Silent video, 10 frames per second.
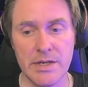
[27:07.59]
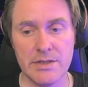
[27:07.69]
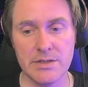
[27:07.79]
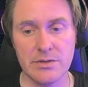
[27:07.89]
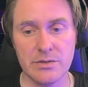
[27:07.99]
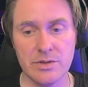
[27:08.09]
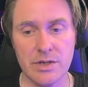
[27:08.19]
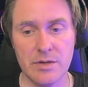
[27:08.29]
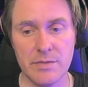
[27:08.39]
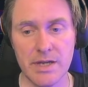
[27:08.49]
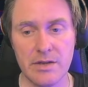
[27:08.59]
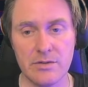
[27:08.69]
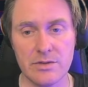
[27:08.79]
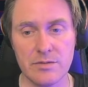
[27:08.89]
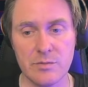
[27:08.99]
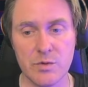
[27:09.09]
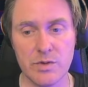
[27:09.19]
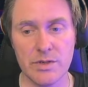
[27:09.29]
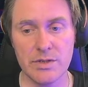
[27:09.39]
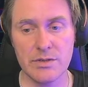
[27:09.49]
Still could come down some
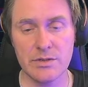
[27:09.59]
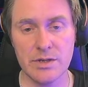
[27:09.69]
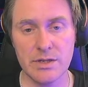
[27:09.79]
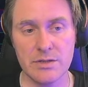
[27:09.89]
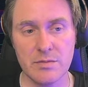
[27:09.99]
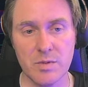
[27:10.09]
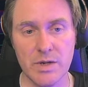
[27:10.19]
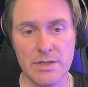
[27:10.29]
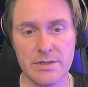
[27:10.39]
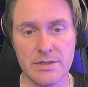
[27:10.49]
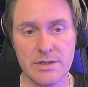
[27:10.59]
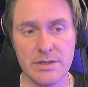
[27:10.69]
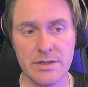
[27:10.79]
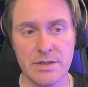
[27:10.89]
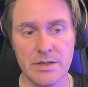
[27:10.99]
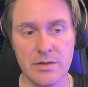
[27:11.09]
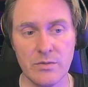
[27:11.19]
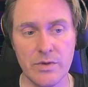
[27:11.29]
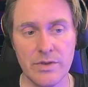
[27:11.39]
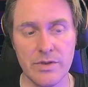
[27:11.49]
more. This could get suppressed
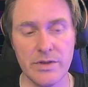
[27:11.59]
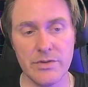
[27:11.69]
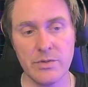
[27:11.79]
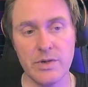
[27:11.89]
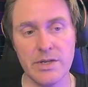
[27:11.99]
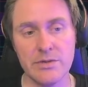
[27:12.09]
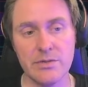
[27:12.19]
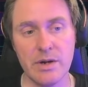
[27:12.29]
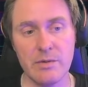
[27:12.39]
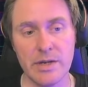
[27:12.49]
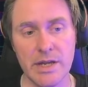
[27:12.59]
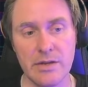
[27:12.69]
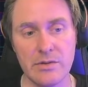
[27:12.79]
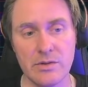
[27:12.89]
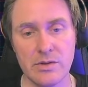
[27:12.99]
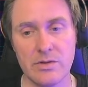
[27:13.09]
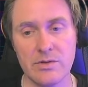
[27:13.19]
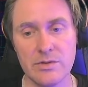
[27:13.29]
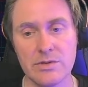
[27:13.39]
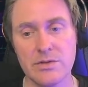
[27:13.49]
with the 22-hour candle
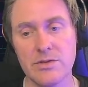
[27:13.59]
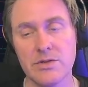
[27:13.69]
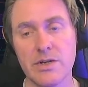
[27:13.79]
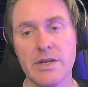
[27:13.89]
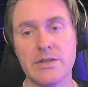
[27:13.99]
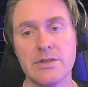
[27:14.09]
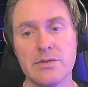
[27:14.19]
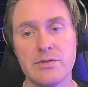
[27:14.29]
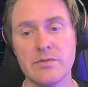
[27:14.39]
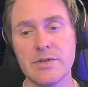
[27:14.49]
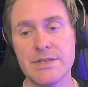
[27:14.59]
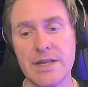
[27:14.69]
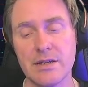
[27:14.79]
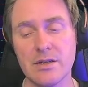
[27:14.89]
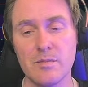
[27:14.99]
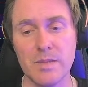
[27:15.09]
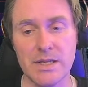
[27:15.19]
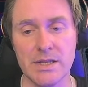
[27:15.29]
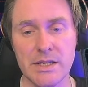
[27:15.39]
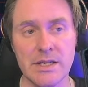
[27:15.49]
close trying to reset
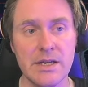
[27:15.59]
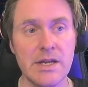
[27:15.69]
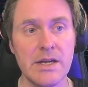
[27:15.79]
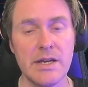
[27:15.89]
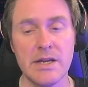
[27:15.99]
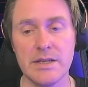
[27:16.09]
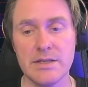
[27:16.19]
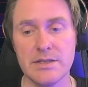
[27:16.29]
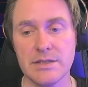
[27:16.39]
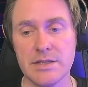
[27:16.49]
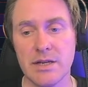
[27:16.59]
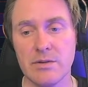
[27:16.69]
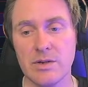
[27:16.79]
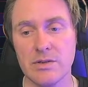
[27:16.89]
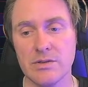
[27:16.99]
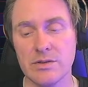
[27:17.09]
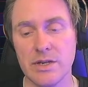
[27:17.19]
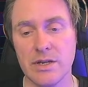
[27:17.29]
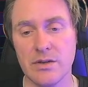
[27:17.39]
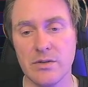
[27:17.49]
completely, and the 6-hour also
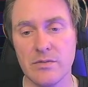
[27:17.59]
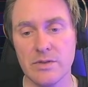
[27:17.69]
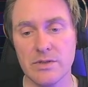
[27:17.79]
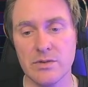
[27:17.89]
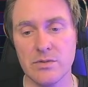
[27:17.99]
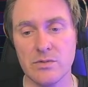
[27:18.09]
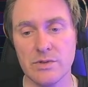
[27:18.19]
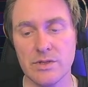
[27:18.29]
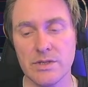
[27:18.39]
getting oversold.